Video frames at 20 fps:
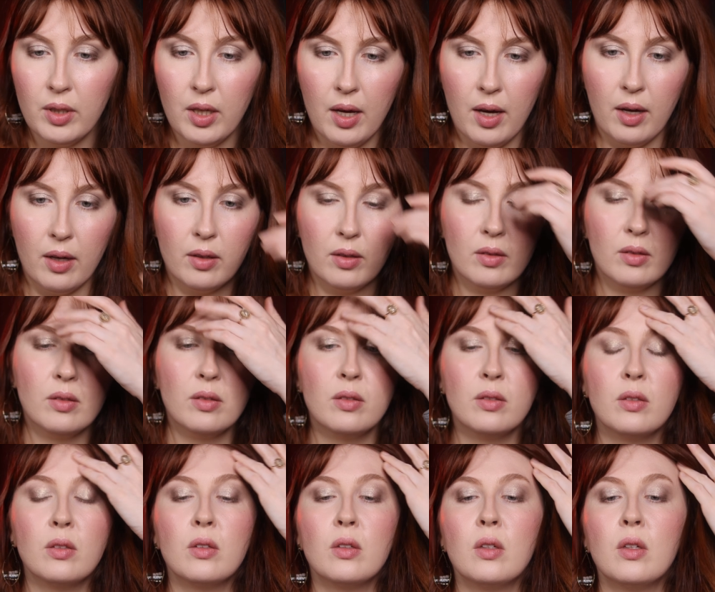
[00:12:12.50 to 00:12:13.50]
Yeah,
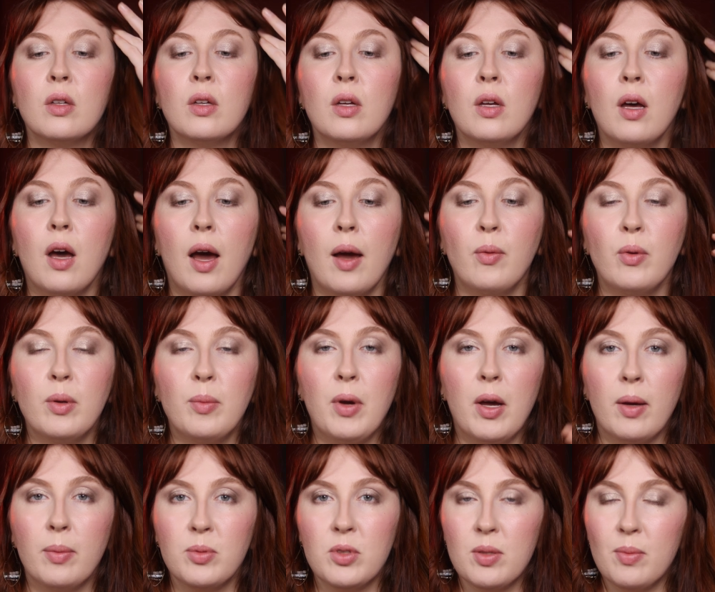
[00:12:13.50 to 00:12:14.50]
I want to
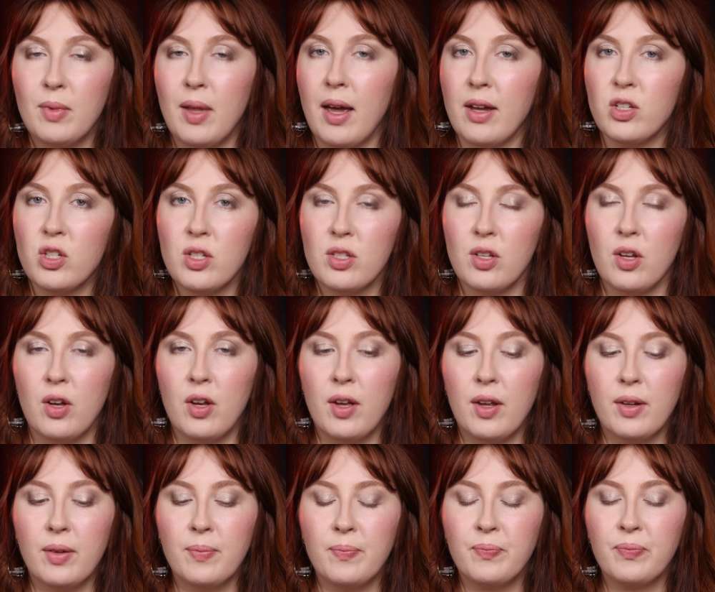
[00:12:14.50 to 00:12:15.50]
pop some lashes
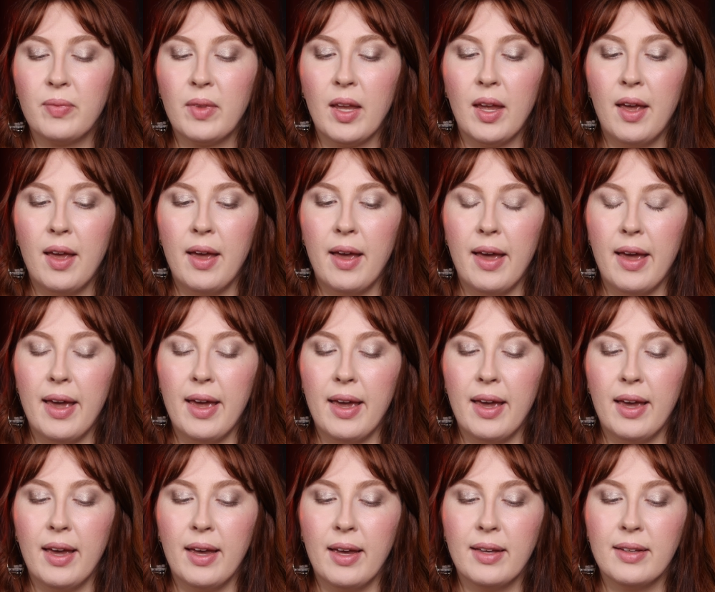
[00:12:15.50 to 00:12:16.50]
on
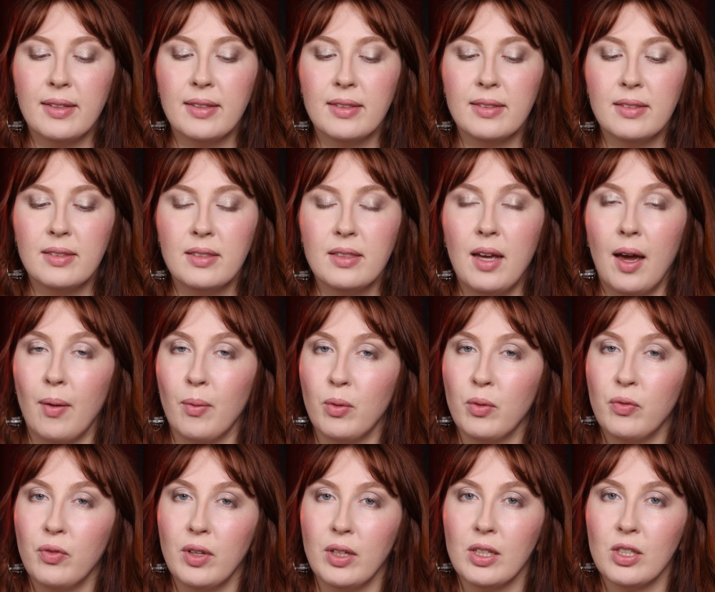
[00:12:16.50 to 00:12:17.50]
and yeah, we'll
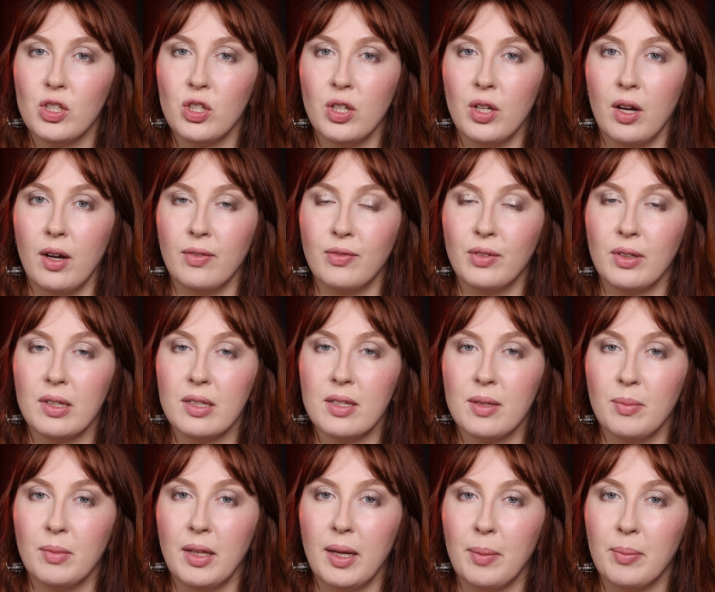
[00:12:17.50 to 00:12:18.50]
finish it off with
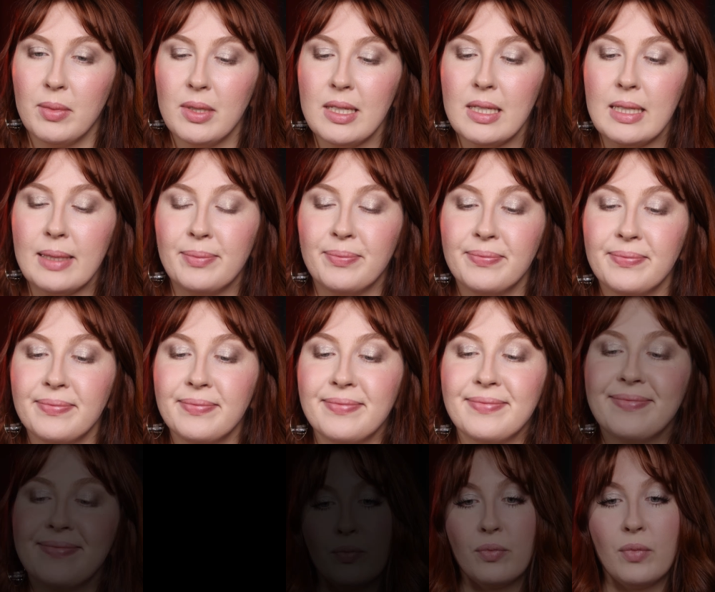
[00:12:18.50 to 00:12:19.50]
some lips.
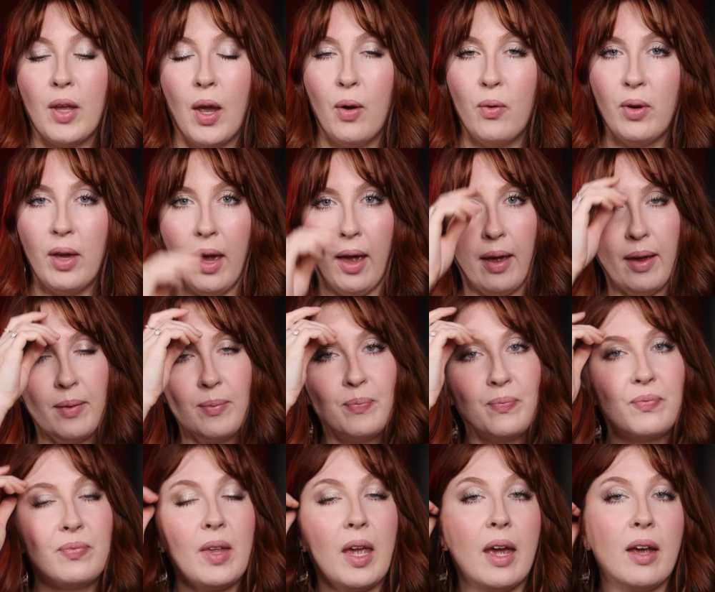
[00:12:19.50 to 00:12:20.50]
Okay,
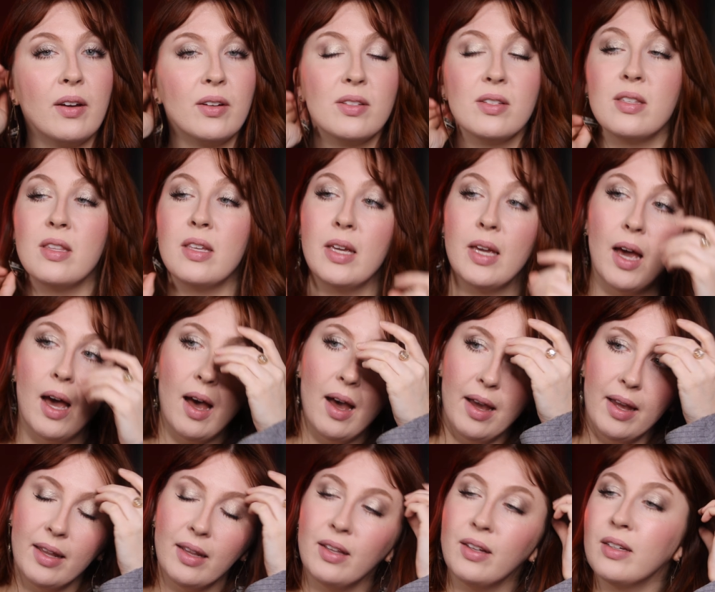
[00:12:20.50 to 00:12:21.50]
here's the
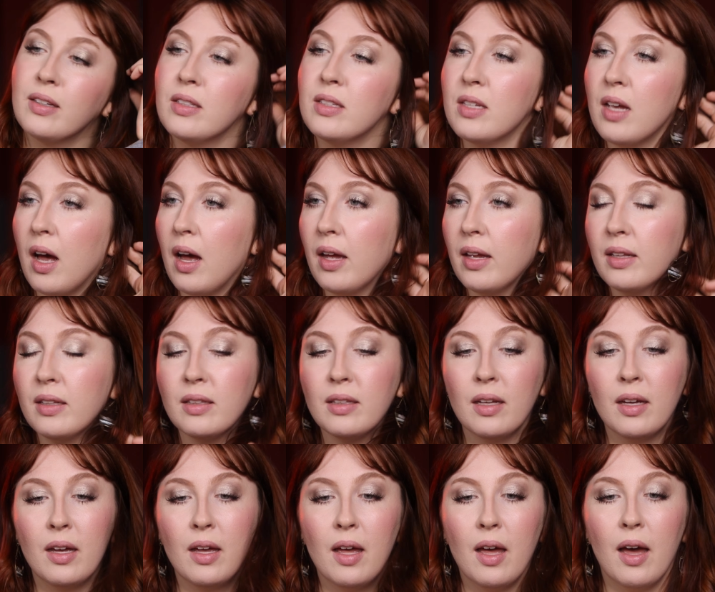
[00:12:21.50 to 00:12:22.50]
eye look done.
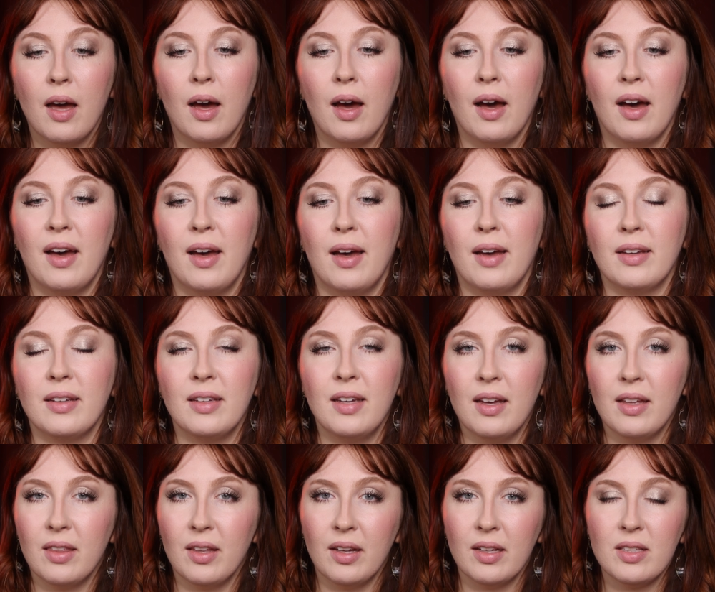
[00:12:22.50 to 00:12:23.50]
Yeah,
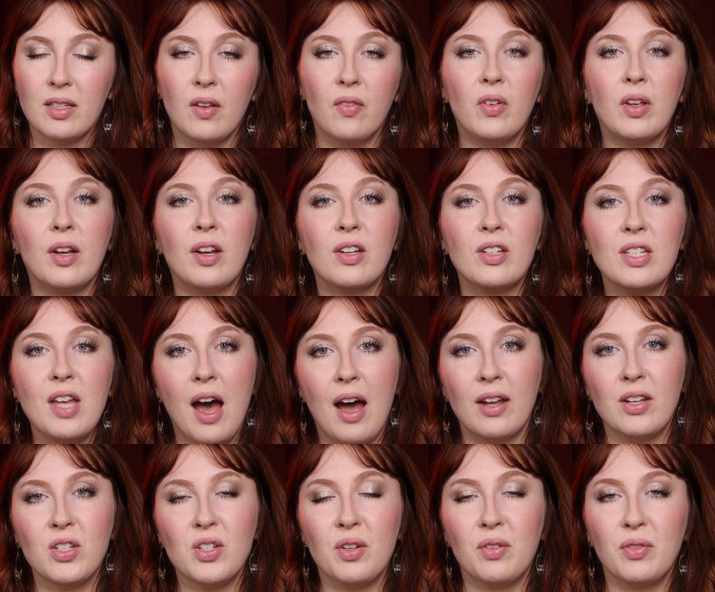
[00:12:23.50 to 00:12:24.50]
I think it's giving a
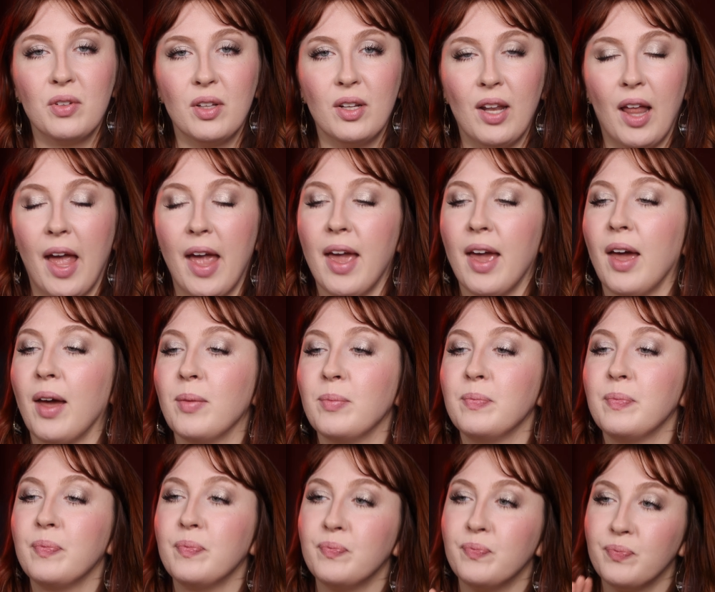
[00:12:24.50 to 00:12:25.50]
touch of
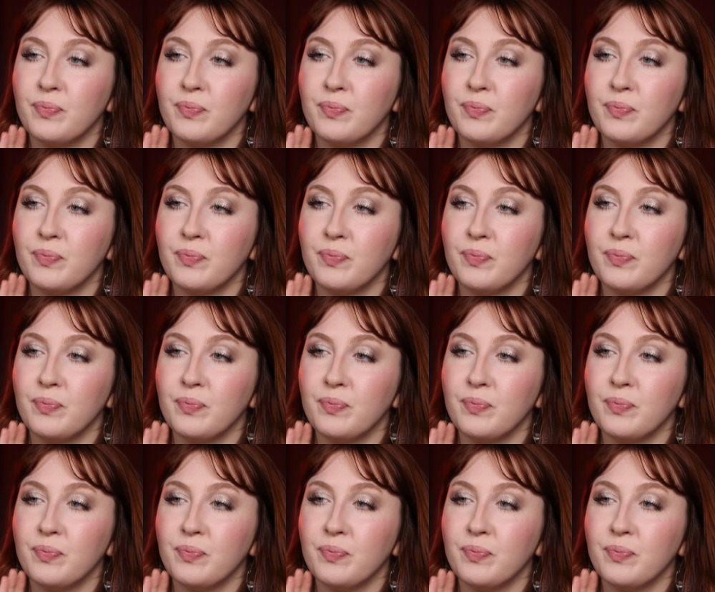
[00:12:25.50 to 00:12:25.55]
glam,